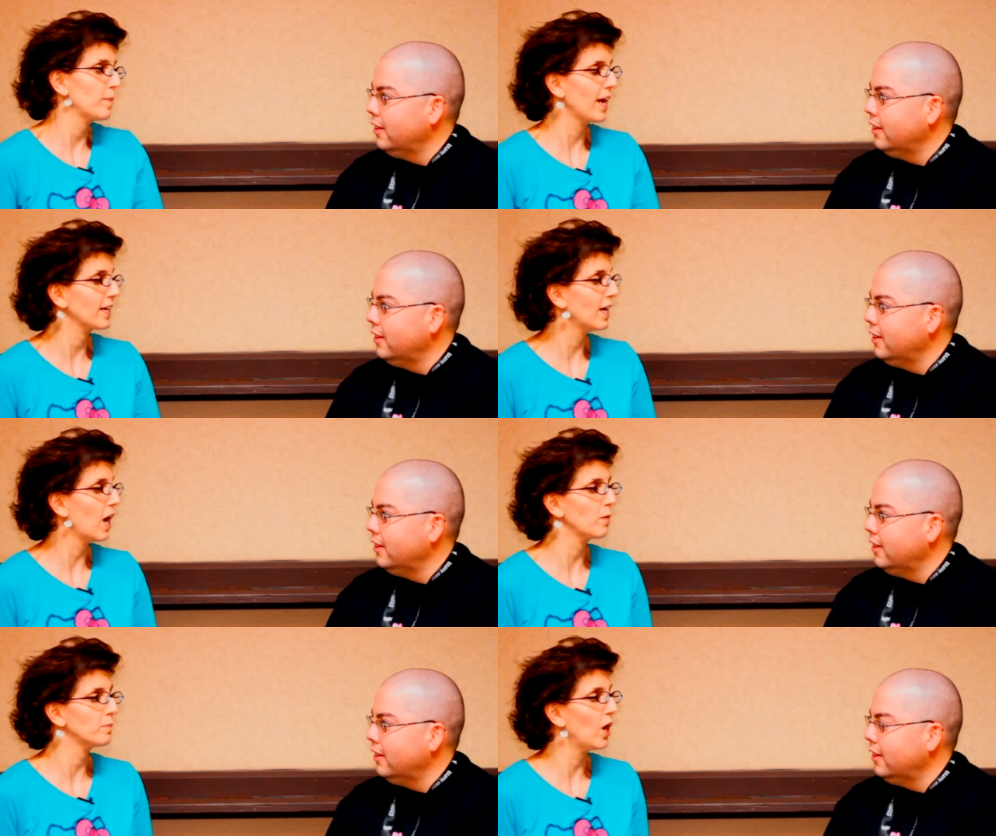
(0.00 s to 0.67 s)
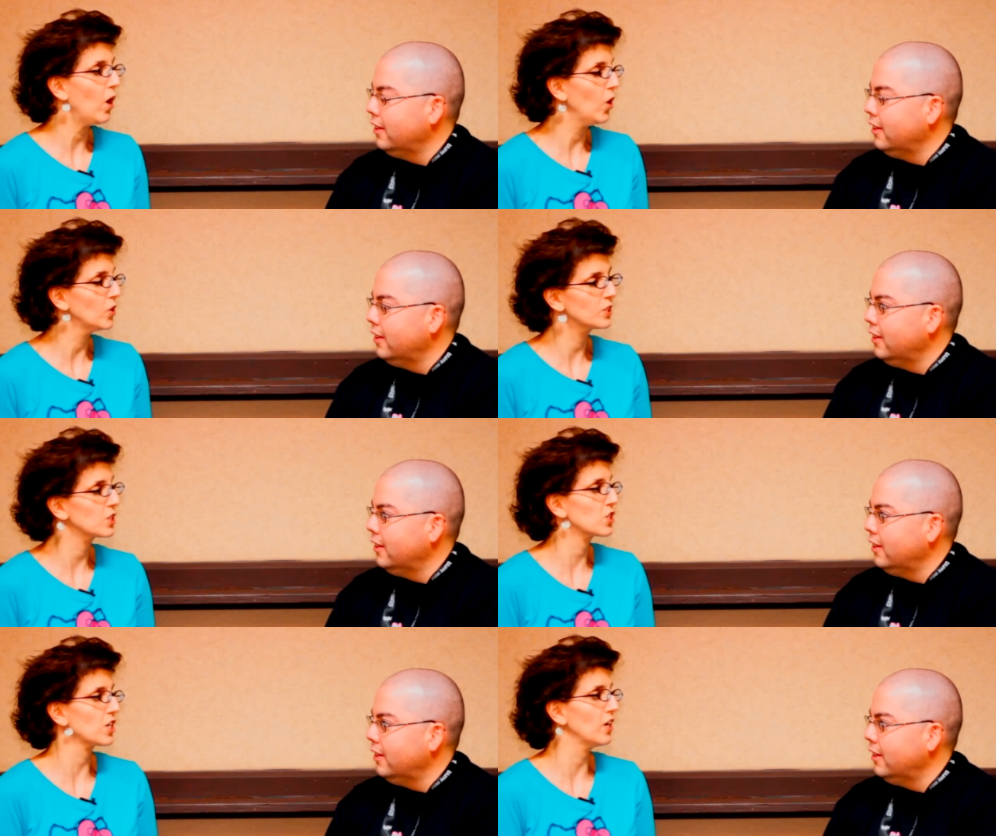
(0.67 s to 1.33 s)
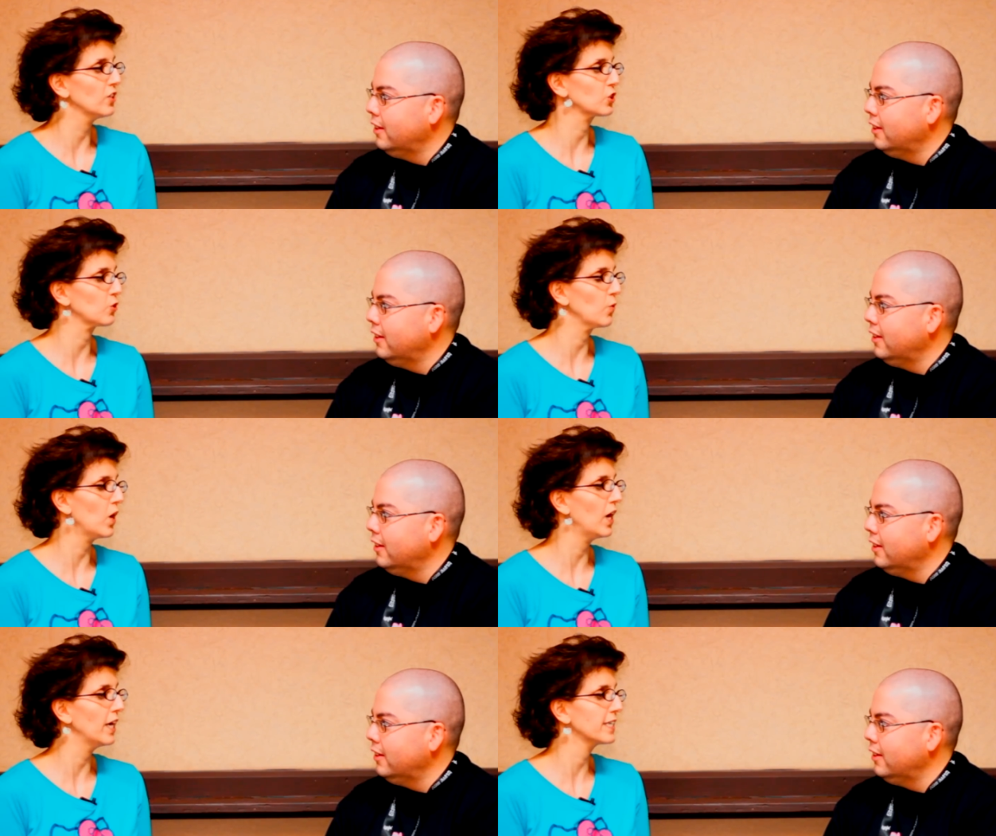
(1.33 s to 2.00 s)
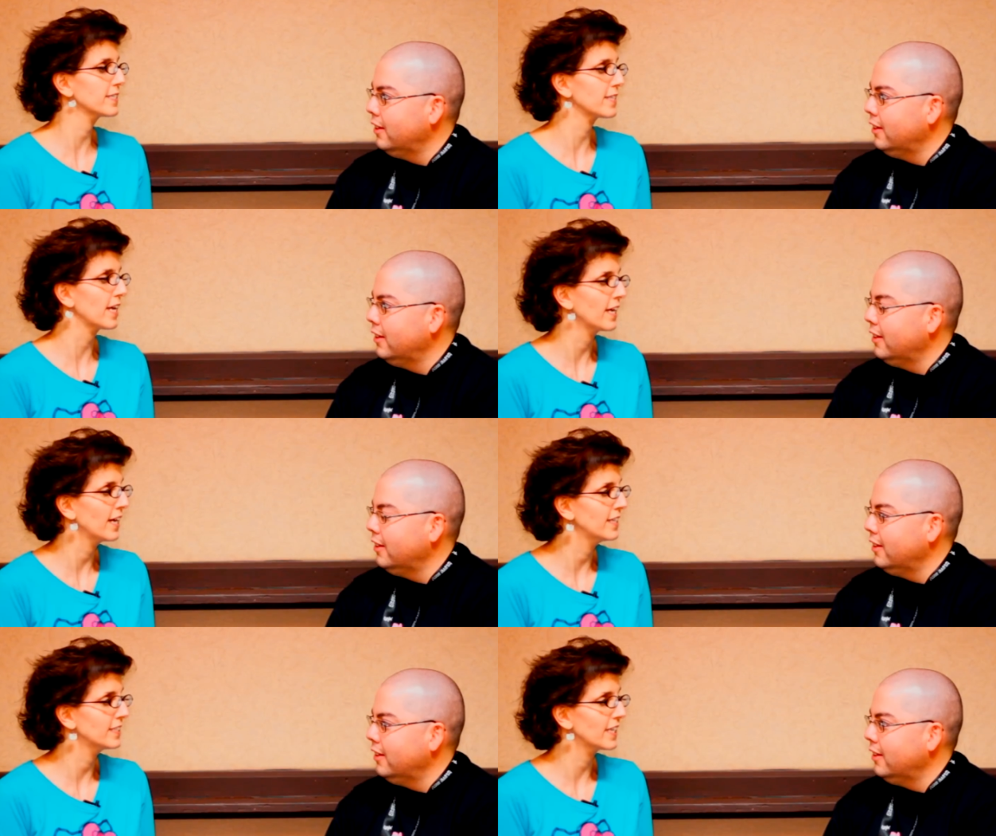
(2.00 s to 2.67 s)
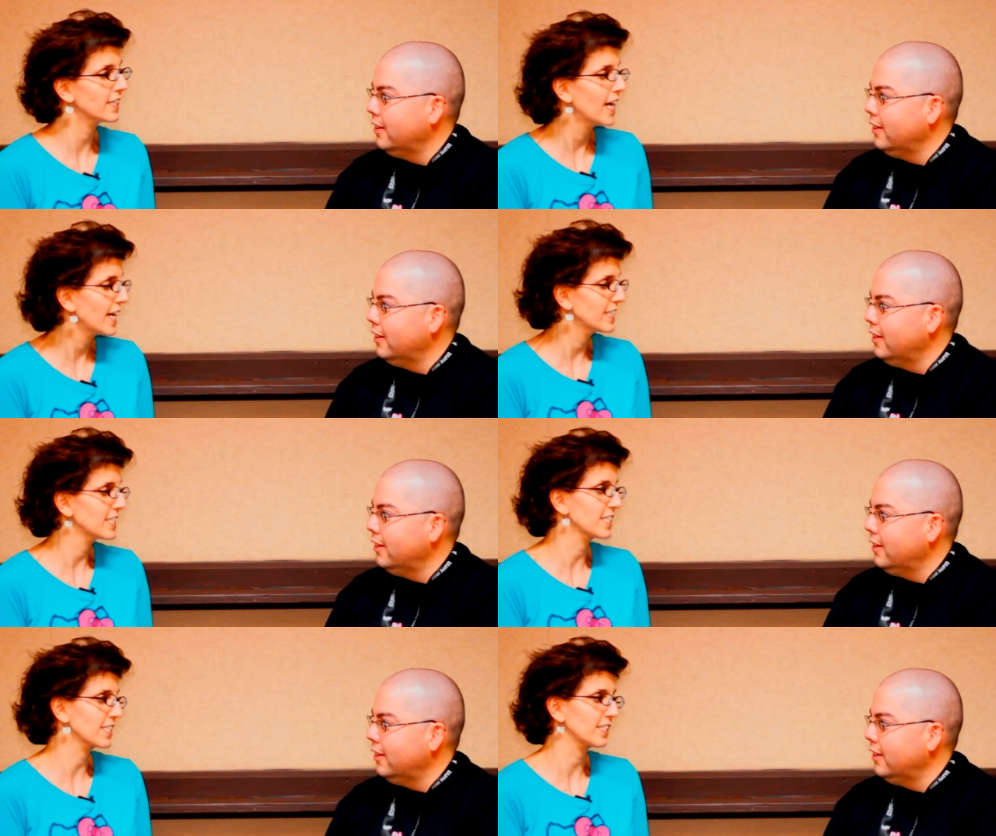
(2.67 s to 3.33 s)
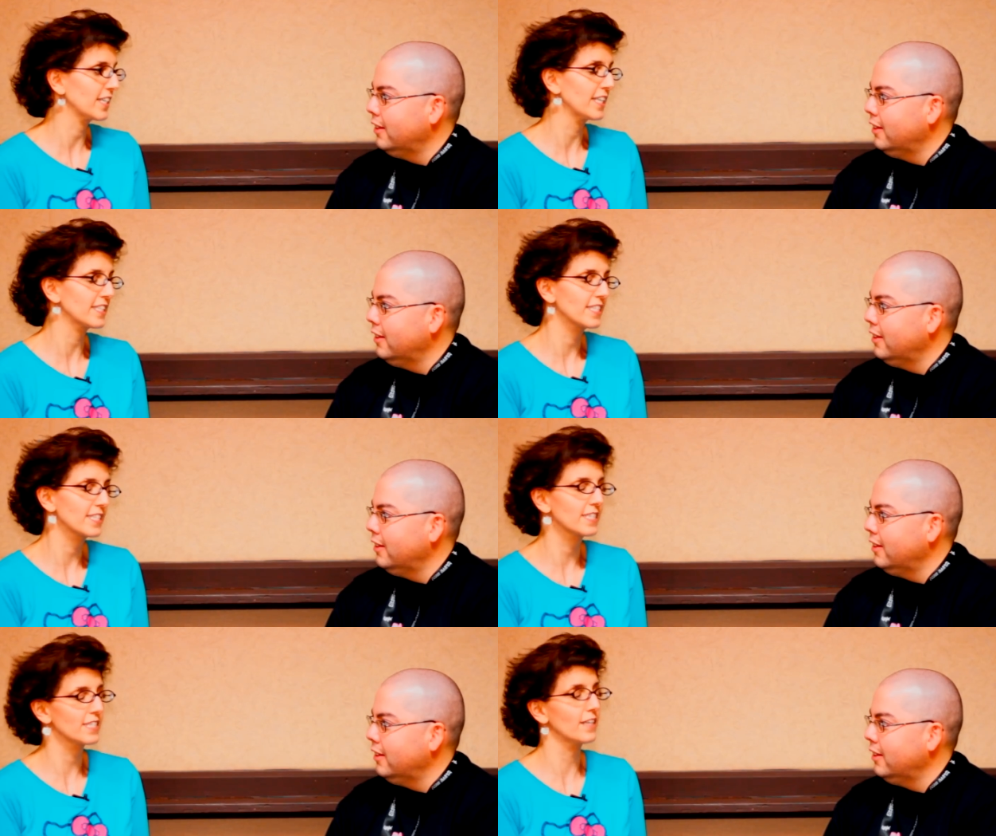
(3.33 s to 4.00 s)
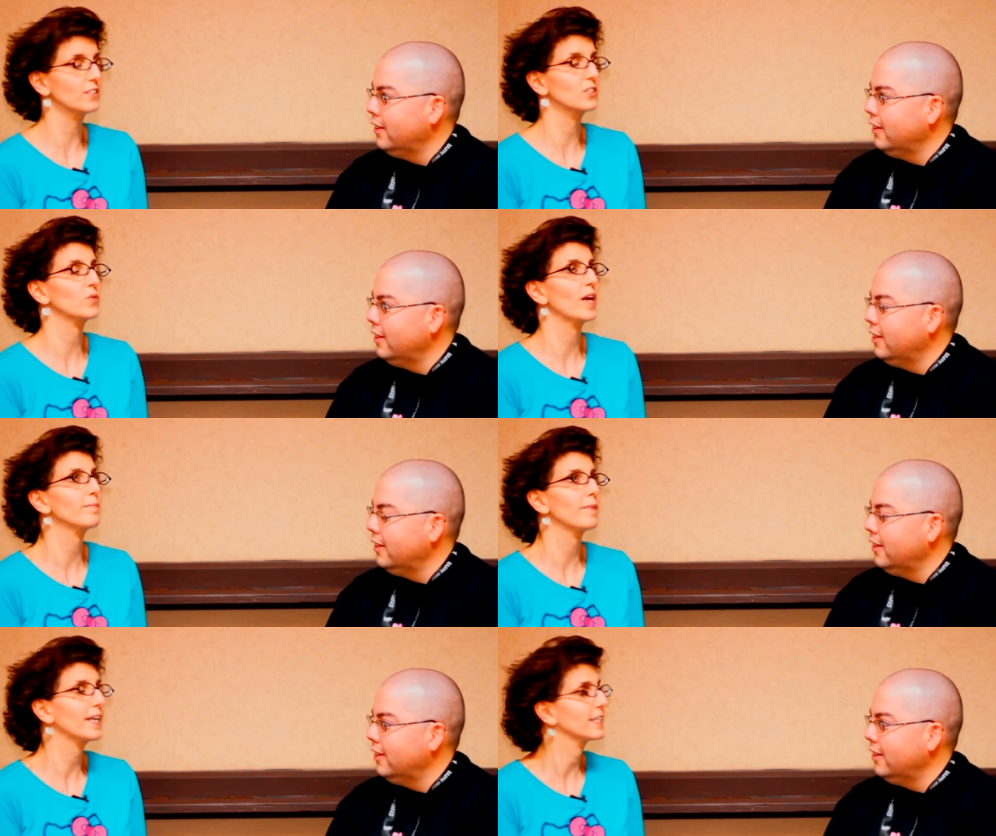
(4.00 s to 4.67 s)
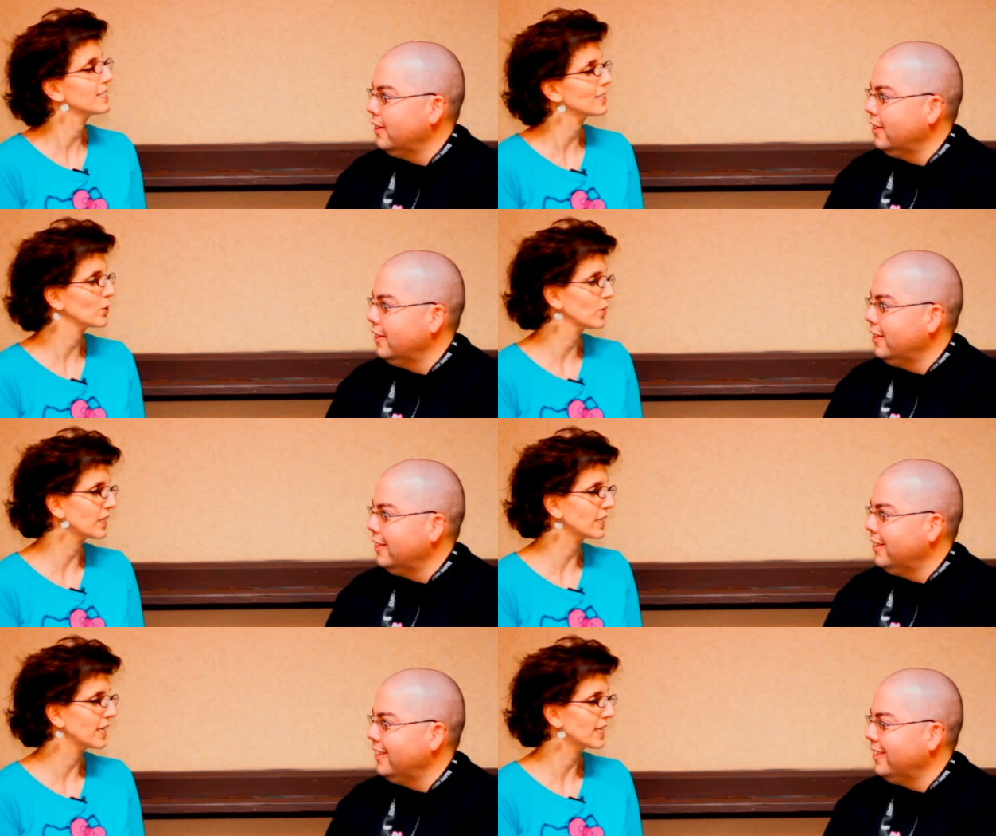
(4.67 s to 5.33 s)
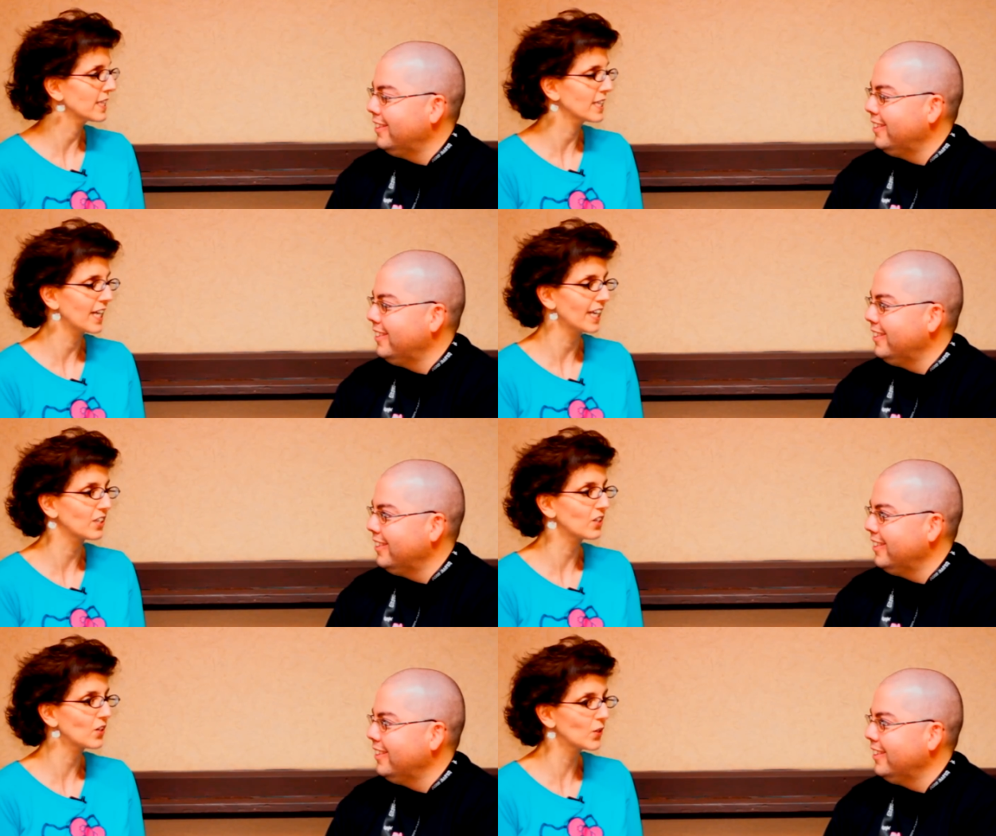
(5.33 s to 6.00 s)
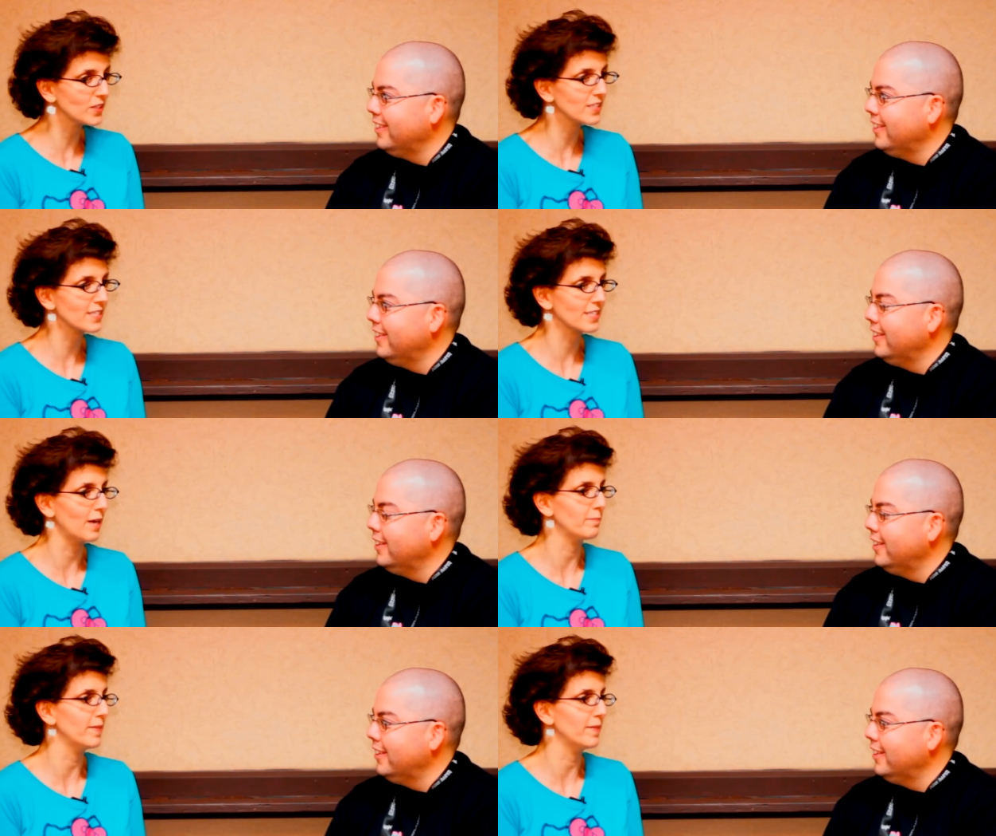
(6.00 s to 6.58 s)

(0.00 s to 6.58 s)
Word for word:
Speaker 1: back up, all nostalgia-wise, and I kind of just got sucked right back into it again, and then I couldn't stop